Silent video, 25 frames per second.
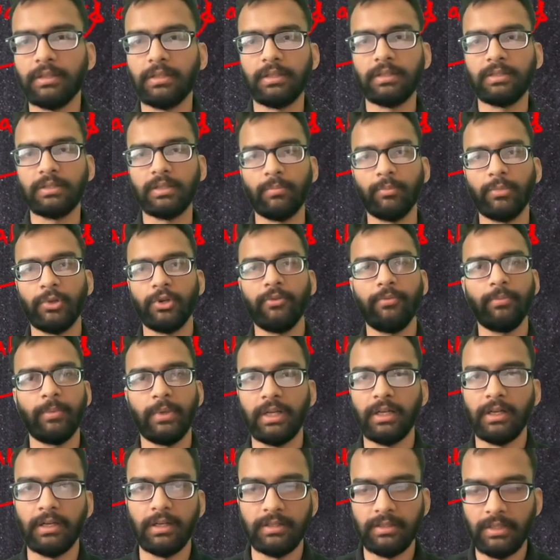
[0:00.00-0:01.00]
example of
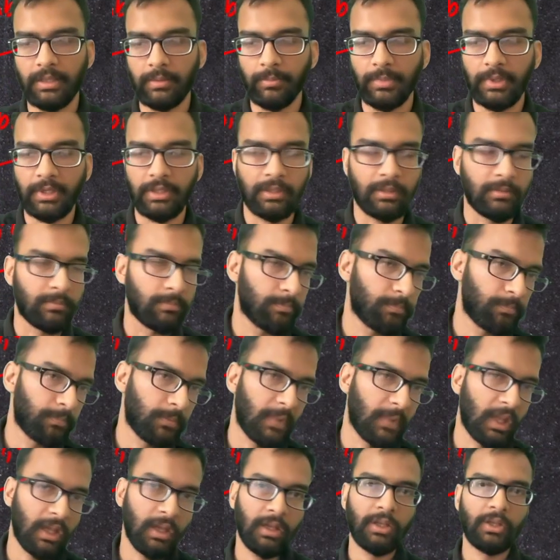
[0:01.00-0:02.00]
builder design pattern.
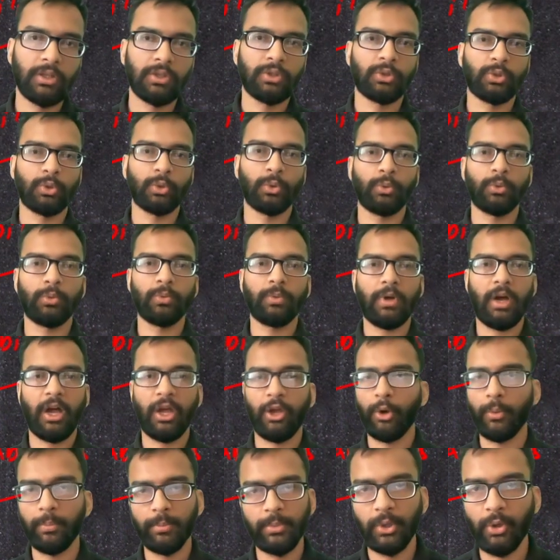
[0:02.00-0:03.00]
So I
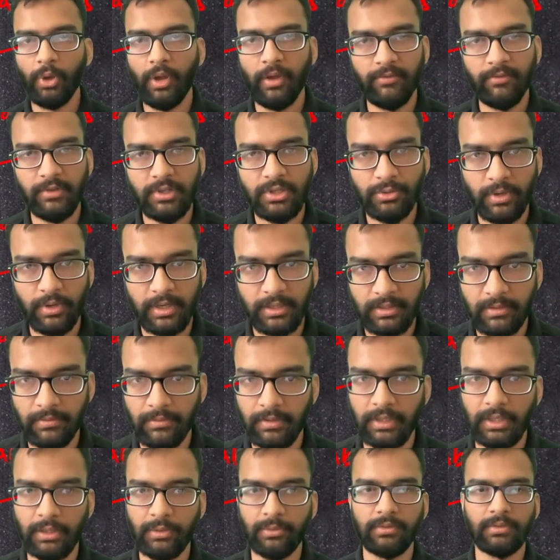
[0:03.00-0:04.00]
hope you have enjoyed the
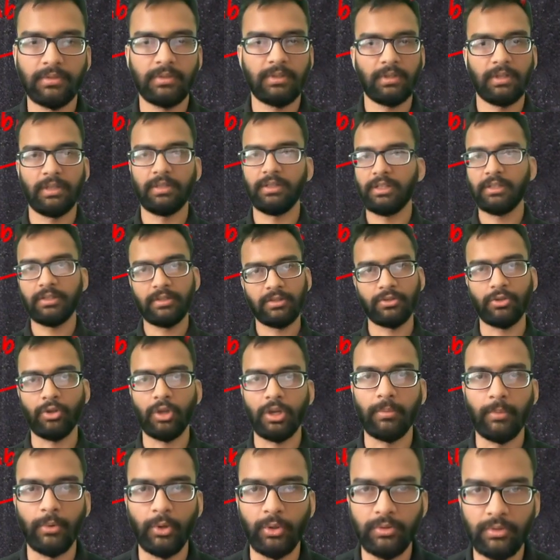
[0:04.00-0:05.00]
videos. This is all
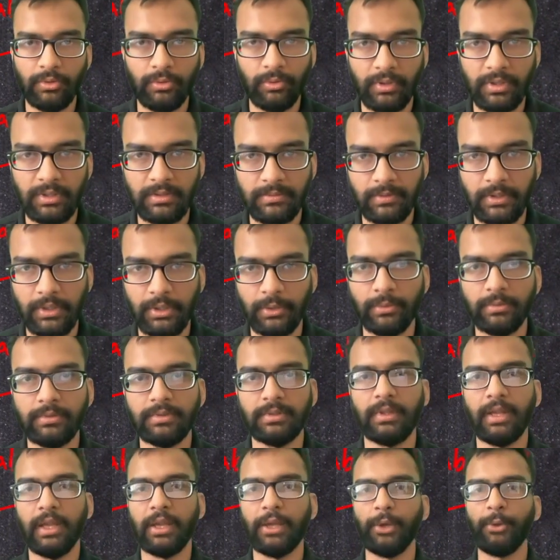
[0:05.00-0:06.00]
about today's videos.
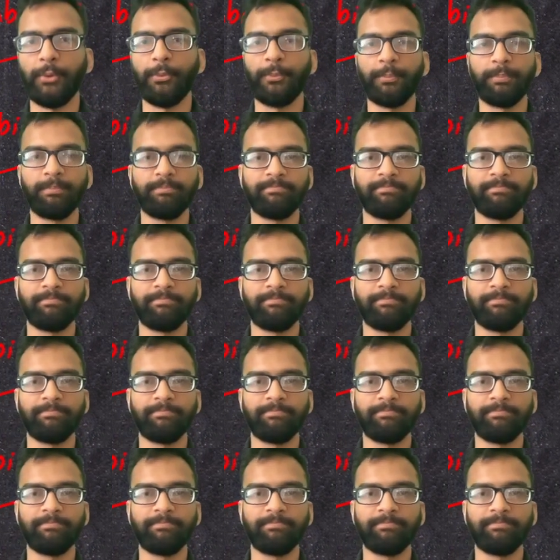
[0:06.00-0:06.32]
Thank you.